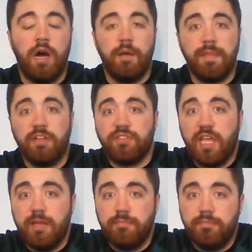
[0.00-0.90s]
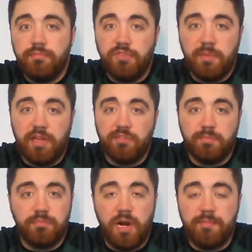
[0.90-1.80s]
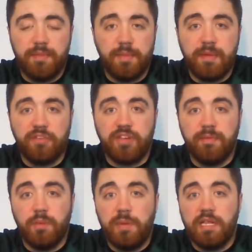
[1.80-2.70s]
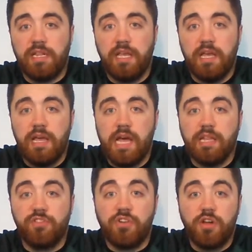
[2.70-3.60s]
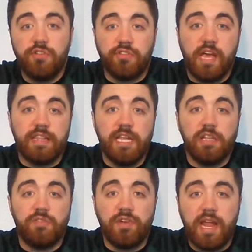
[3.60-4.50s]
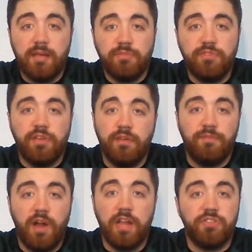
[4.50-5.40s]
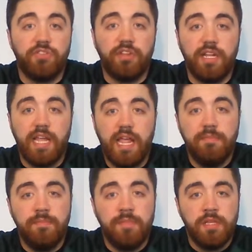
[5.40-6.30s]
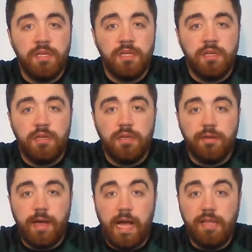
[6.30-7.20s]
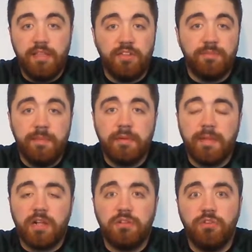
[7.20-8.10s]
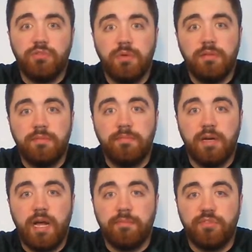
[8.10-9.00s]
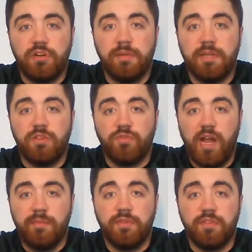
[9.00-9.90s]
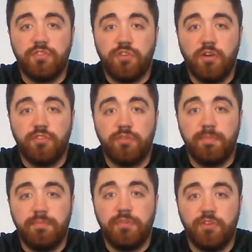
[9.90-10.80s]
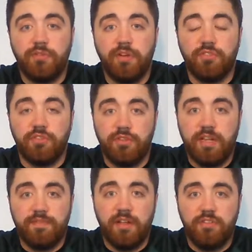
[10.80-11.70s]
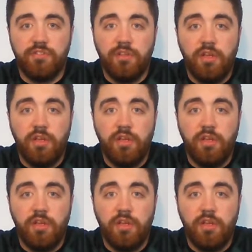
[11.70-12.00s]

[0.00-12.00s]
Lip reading: Next game, to me, is probably maybe the best game of the week. The LA Chargers at the LA Rams. Very interesting game. I think it's maybe going to be a close one, but I'm still going to pick the Rams over the Chargers just because of their defense.